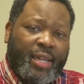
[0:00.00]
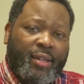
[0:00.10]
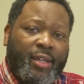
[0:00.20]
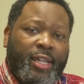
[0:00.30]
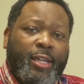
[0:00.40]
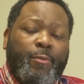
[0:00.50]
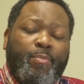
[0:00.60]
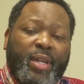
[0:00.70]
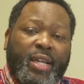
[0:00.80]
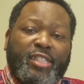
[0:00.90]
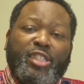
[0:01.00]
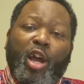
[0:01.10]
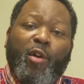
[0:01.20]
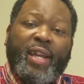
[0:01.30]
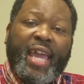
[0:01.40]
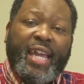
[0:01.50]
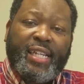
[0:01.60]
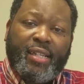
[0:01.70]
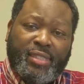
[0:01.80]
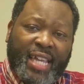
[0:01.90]
Some people
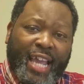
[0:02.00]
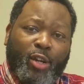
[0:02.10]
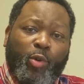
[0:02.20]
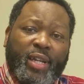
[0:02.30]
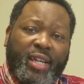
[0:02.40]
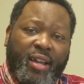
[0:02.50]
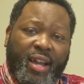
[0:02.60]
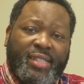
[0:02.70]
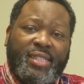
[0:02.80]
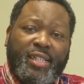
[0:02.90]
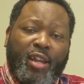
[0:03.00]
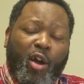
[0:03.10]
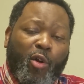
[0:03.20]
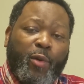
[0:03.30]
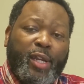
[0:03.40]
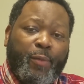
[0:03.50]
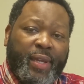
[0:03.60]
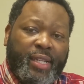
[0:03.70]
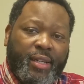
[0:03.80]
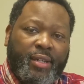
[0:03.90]
will go ahead and record about 5
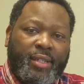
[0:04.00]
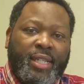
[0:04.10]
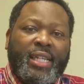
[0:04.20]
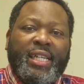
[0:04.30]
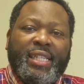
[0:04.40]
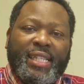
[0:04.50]
videos in one day